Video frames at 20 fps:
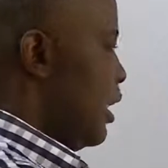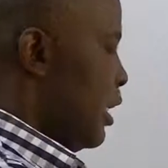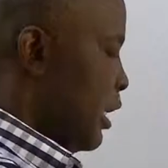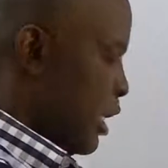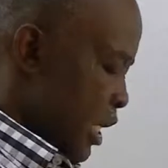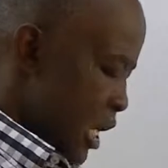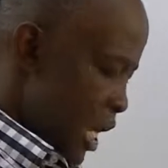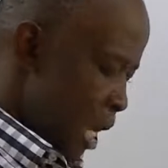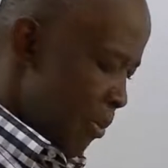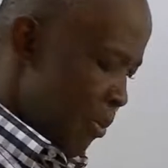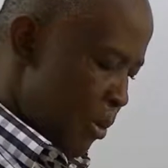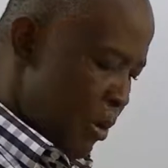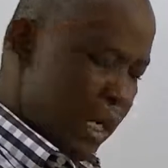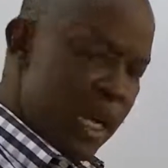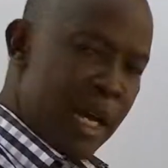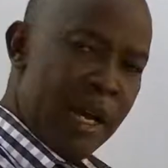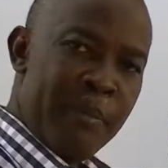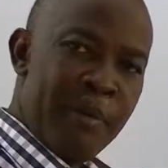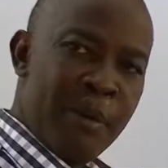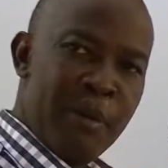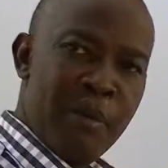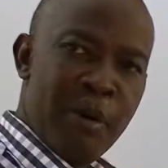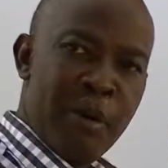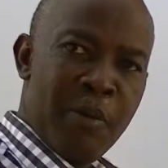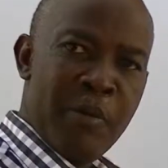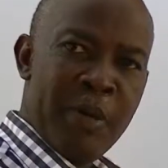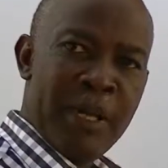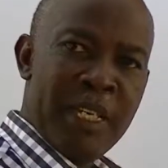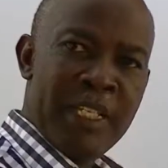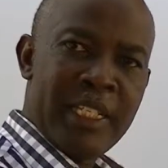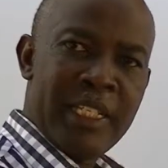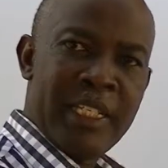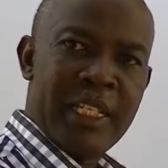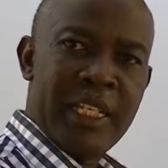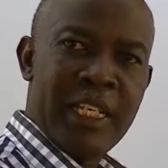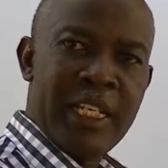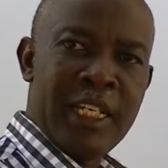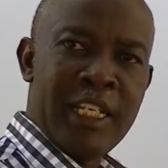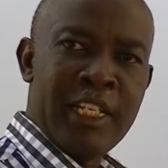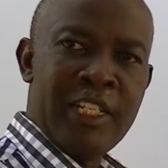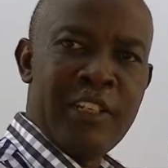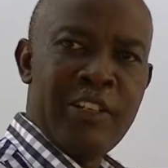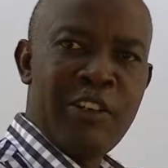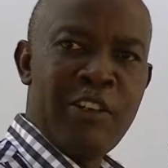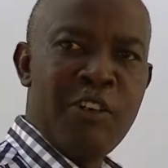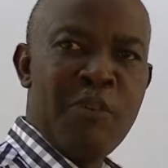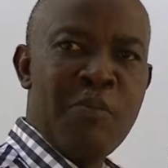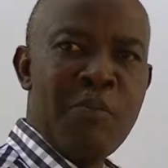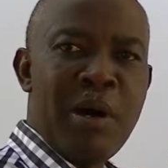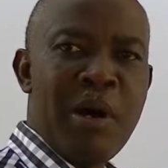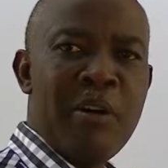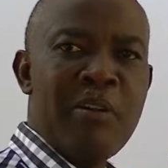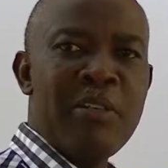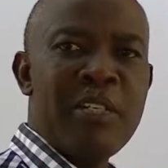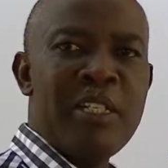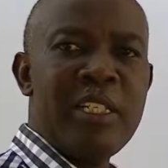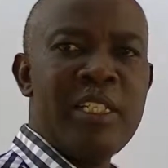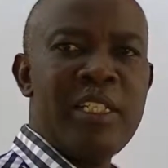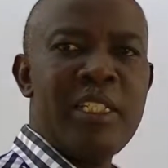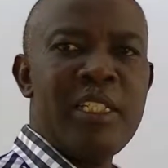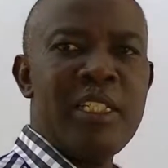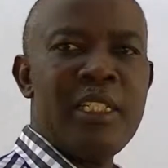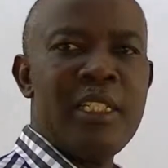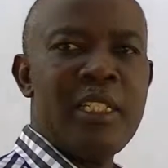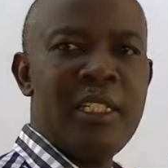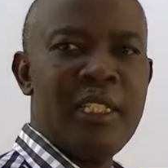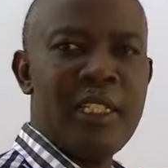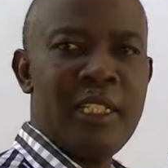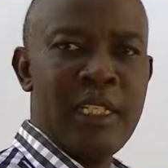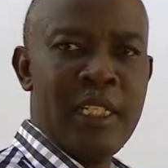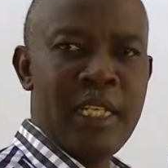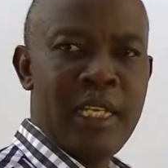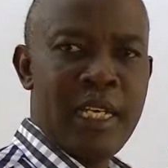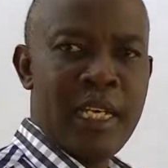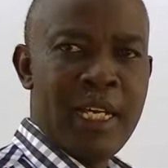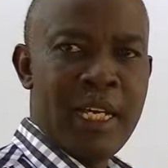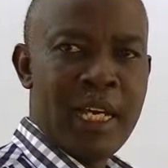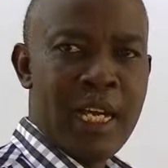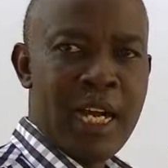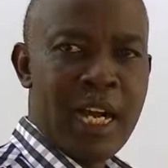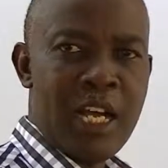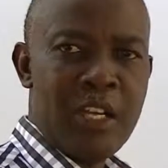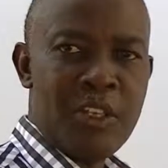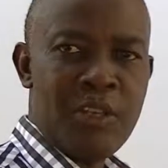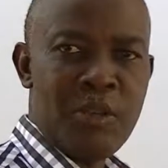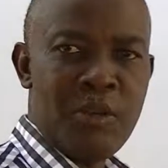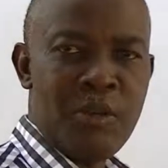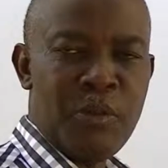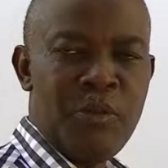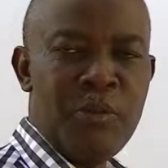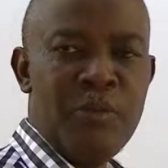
the dipole-dipole moments in these compounds cancel.